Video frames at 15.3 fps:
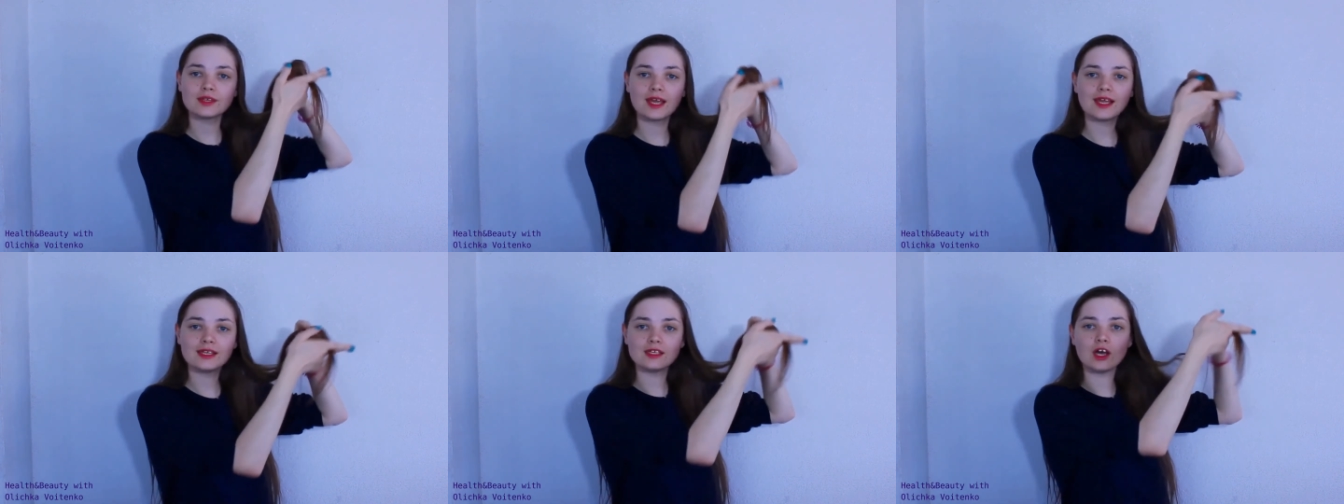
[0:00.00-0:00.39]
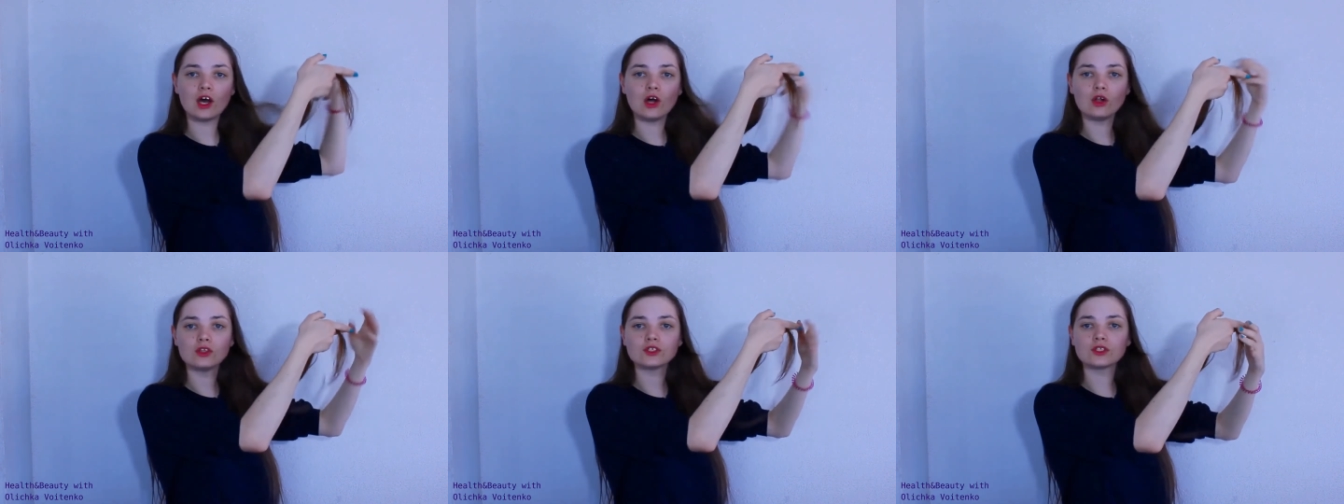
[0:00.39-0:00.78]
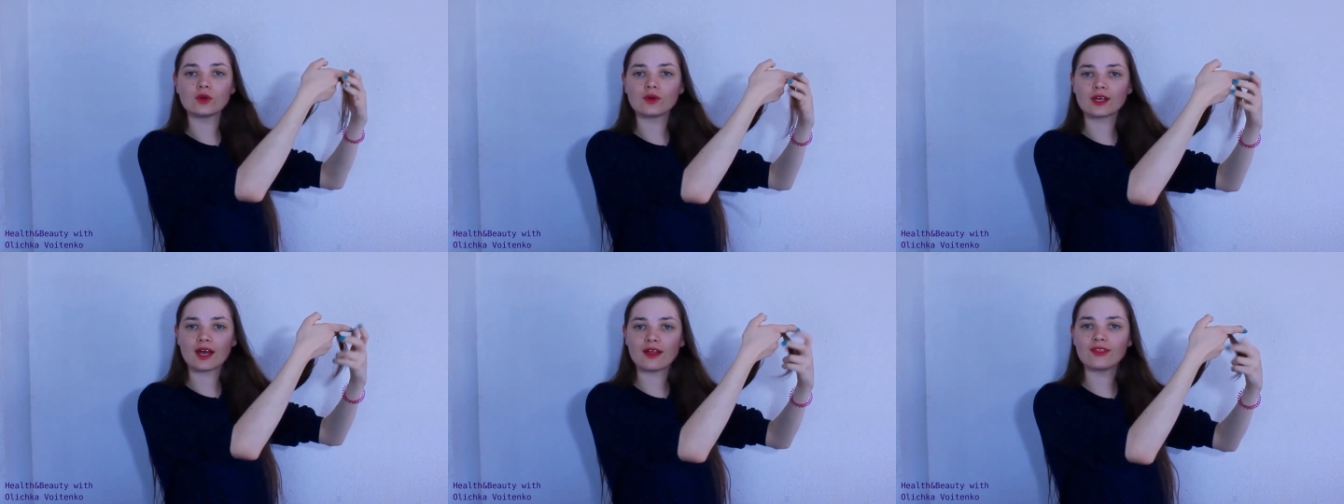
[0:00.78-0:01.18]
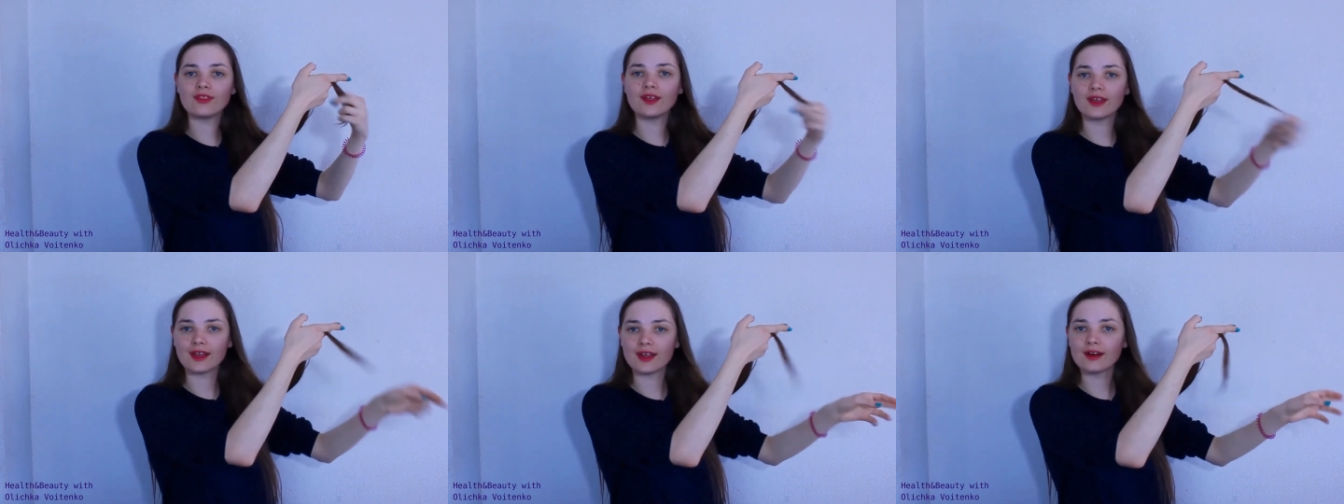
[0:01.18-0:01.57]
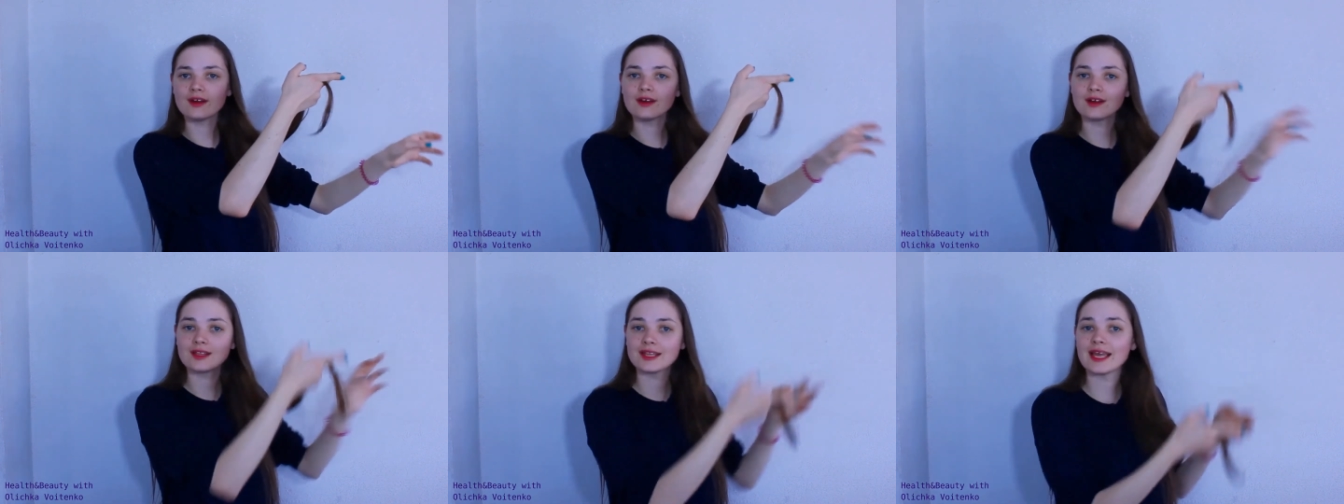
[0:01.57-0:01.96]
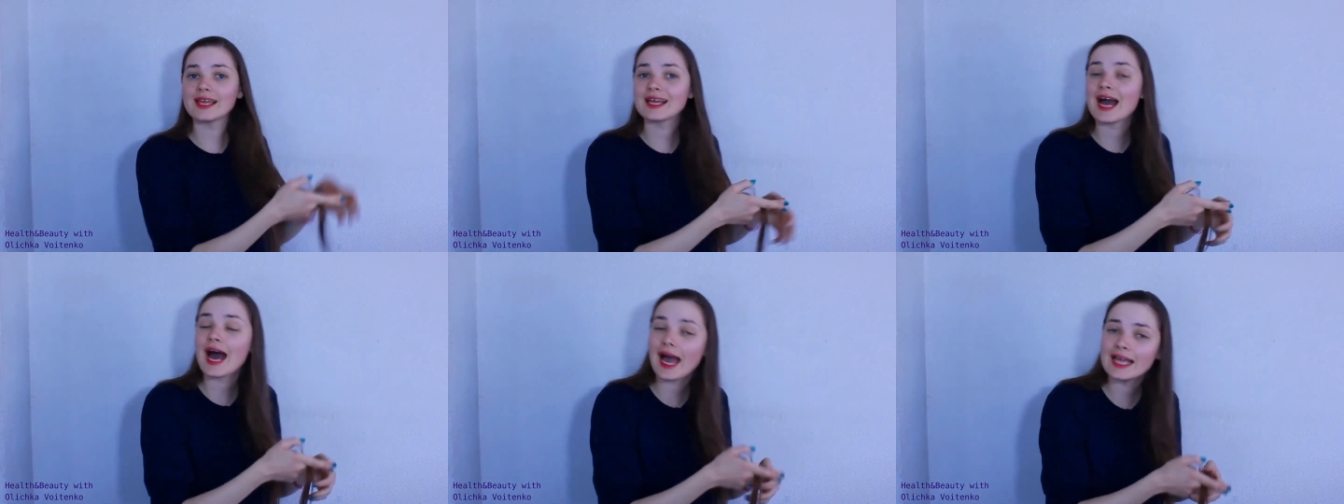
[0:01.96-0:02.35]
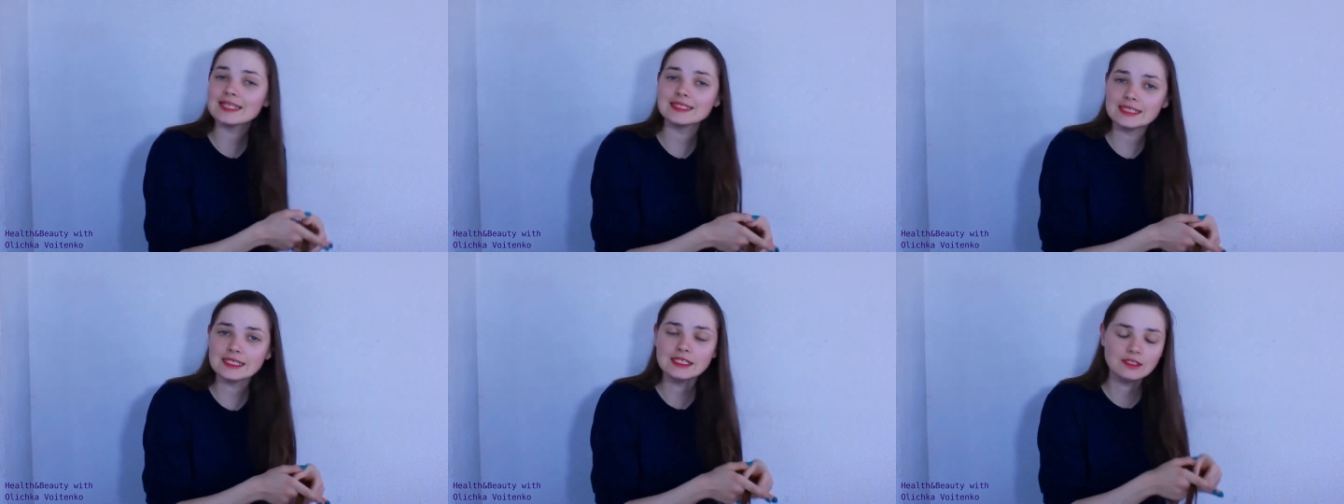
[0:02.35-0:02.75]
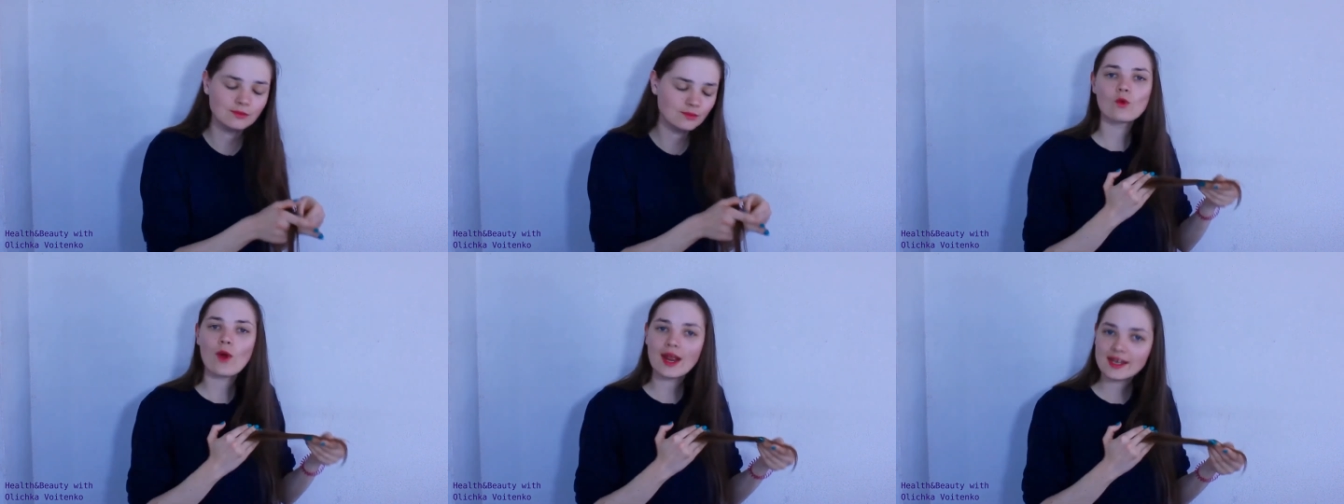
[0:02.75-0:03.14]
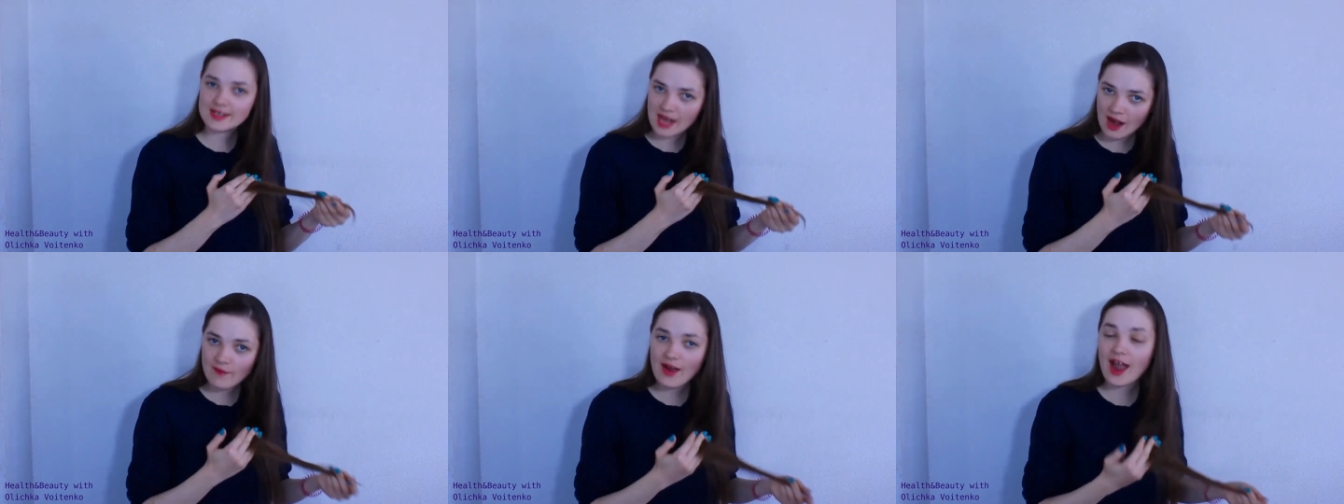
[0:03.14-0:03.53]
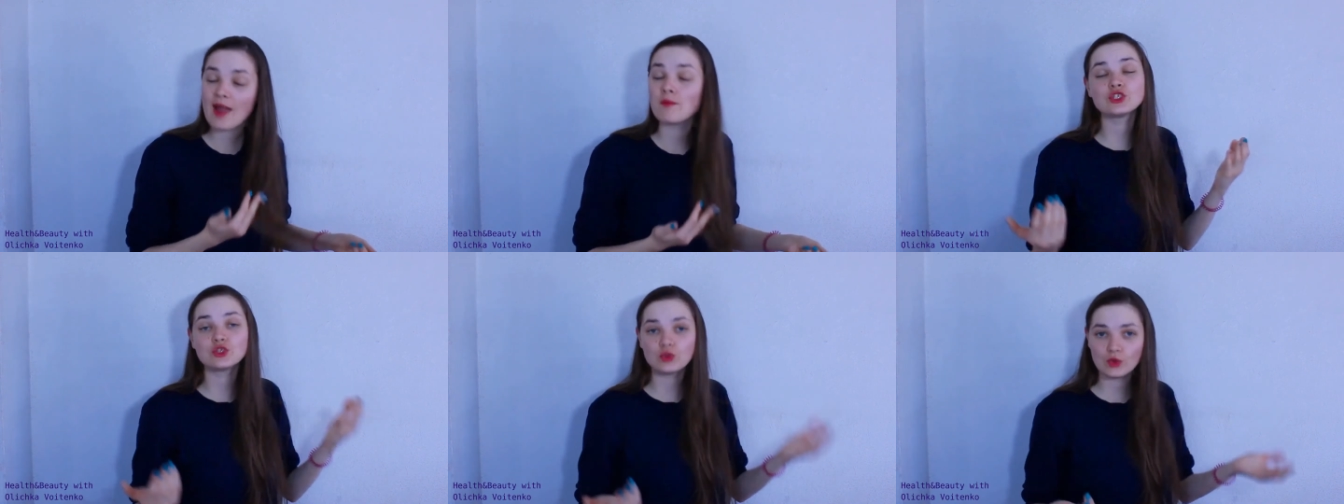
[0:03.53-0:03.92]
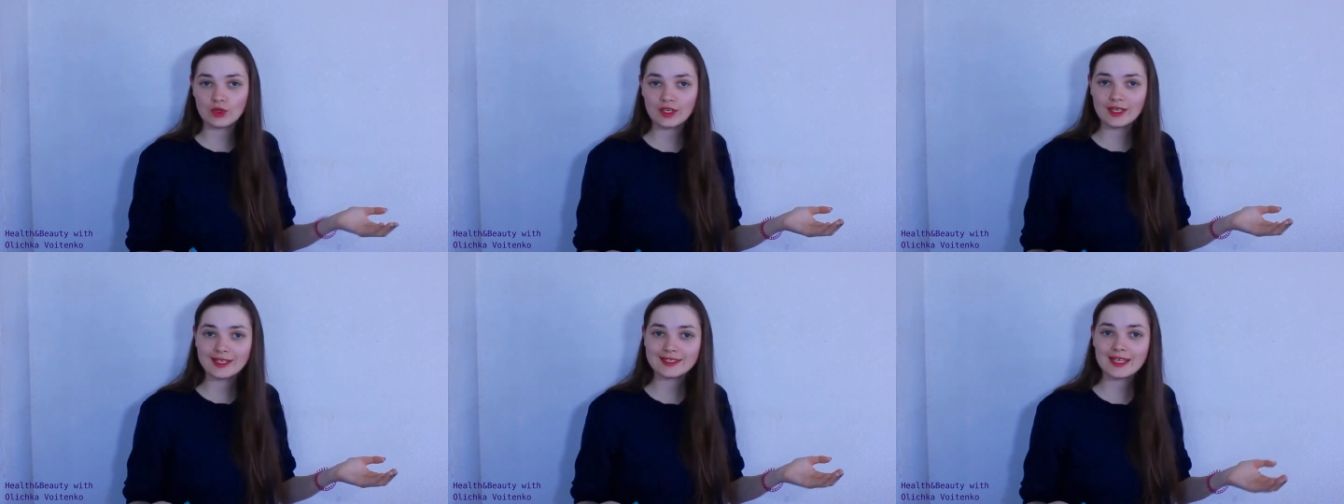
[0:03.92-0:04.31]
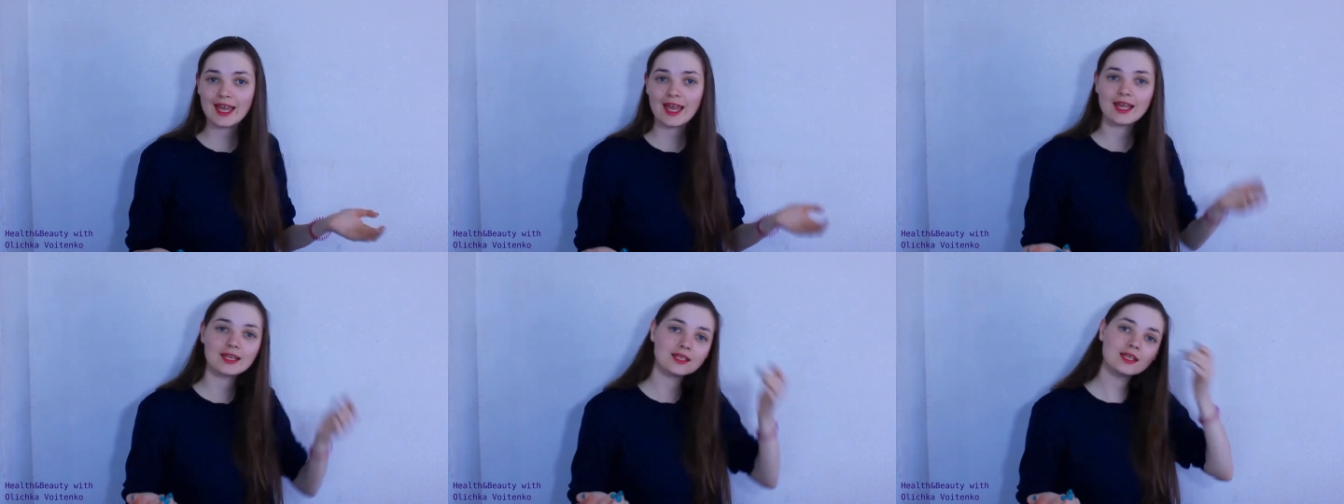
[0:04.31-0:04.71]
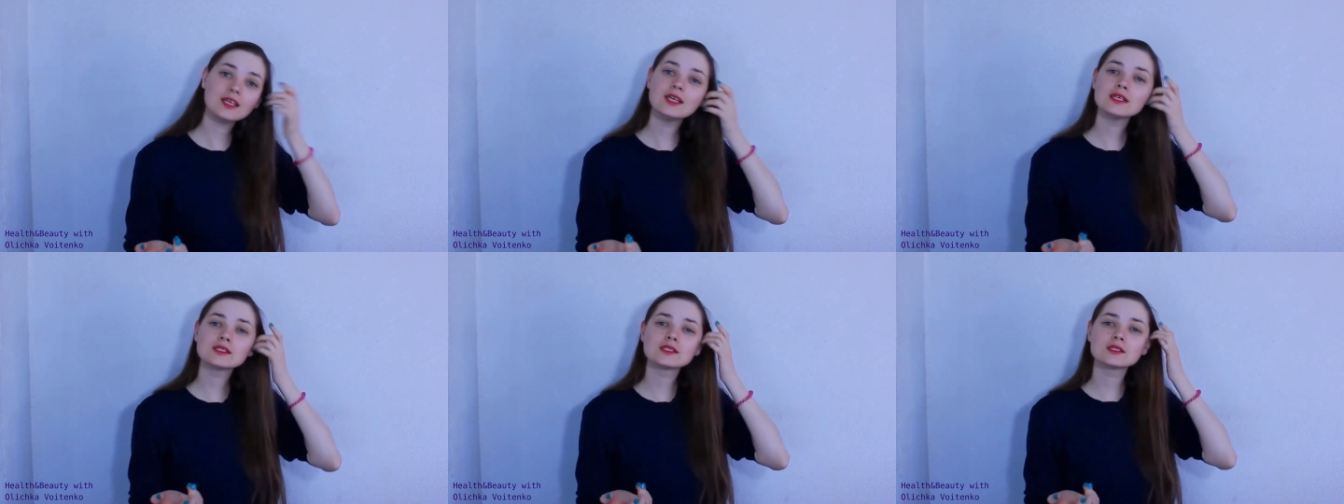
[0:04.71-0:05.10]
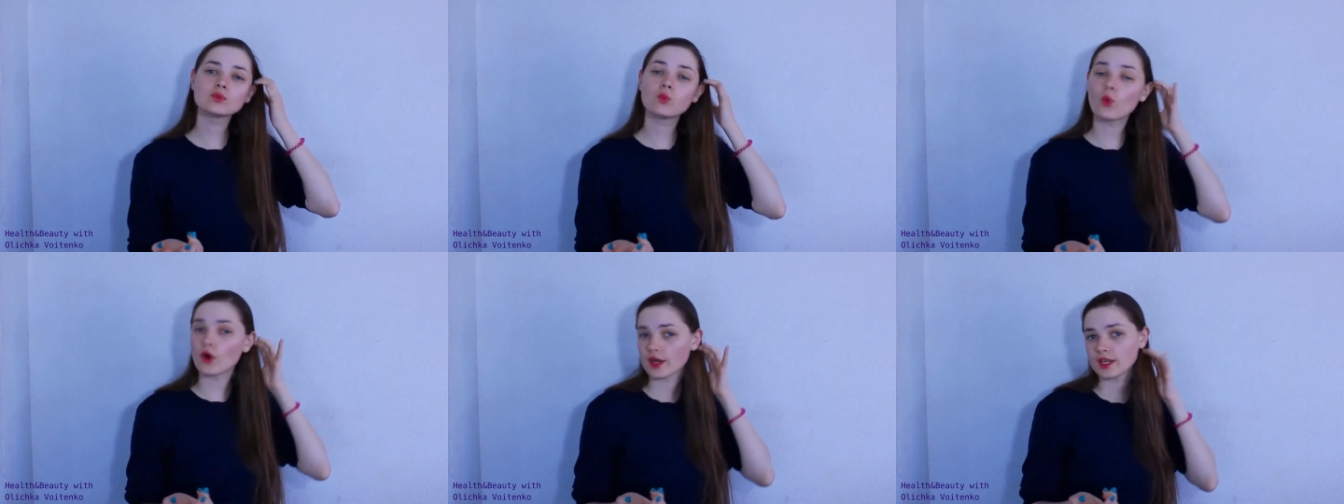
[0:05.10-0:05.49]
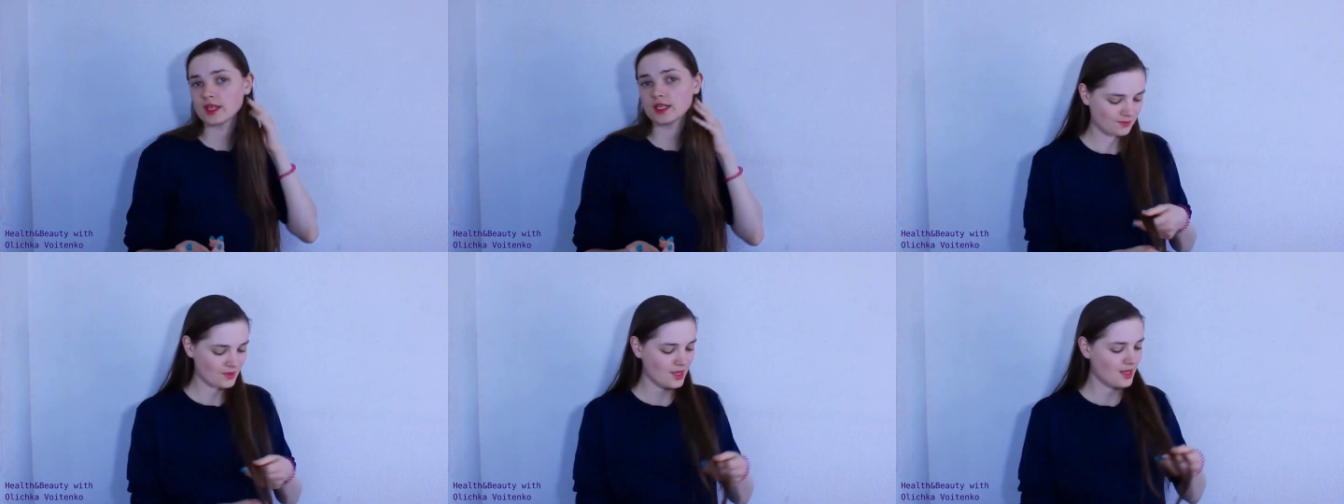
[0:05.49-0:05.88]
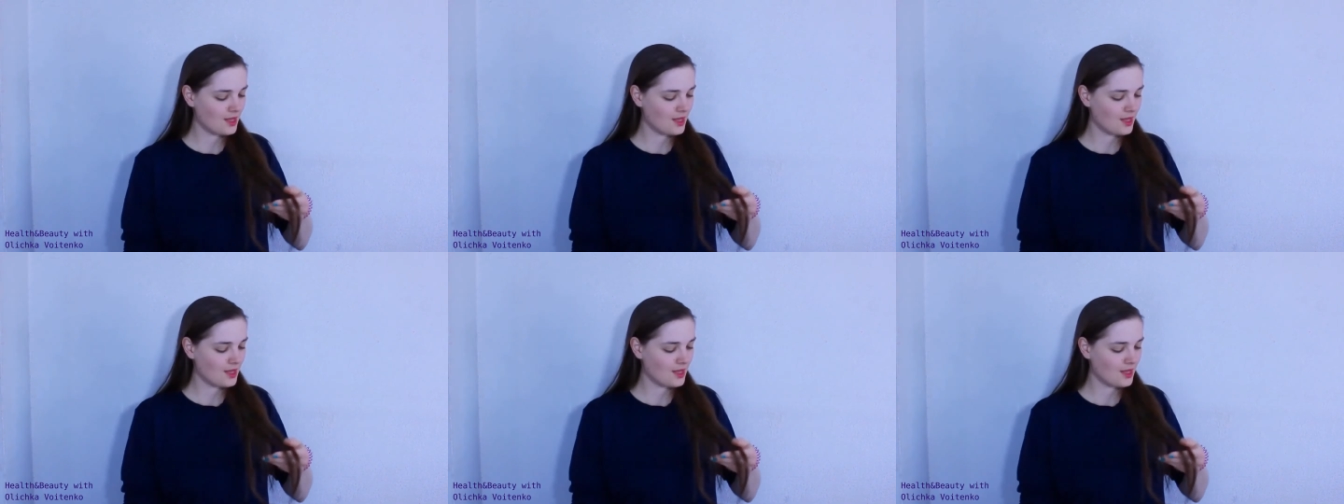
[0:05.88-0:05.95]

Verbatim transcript: and also cut the hair like I did. Right now I'm doing it and it's working.